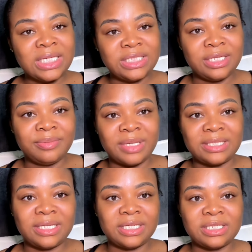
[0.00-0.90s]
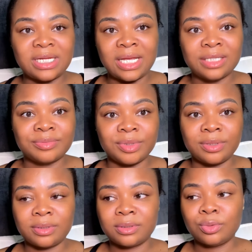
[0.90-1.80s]
gym essentials
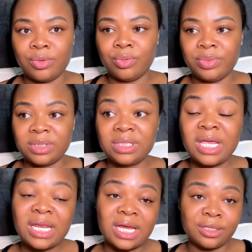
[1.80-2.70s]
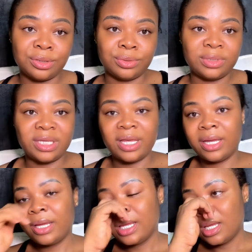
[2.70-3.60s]
because we'll be staying at the
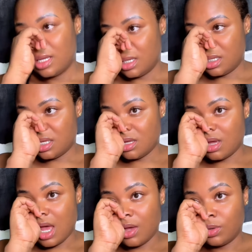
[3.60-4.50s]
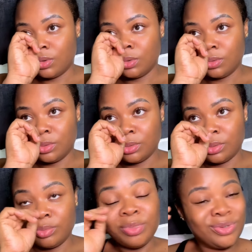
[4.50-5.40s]
hotel, so I'll
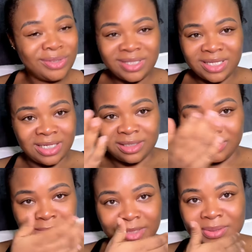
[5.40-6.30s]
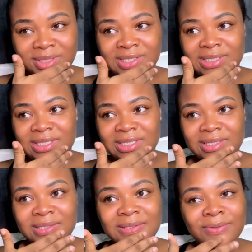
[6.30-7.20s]
be using their gym definitely.
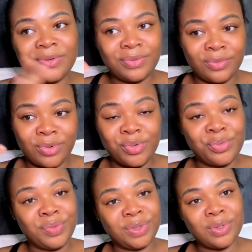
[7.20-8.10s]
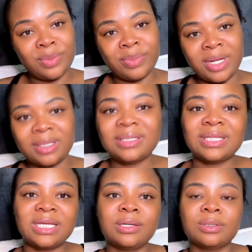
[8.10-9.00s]
So when we return back to
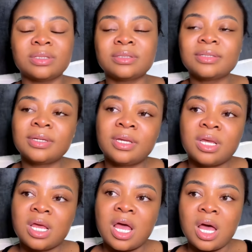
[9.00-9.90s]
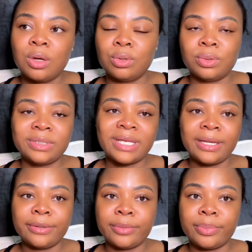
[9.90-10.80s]
Lagos, I'll go
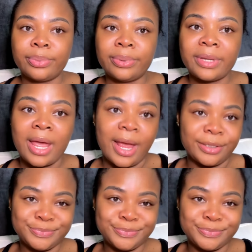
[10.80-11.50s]
sign up. Yeah.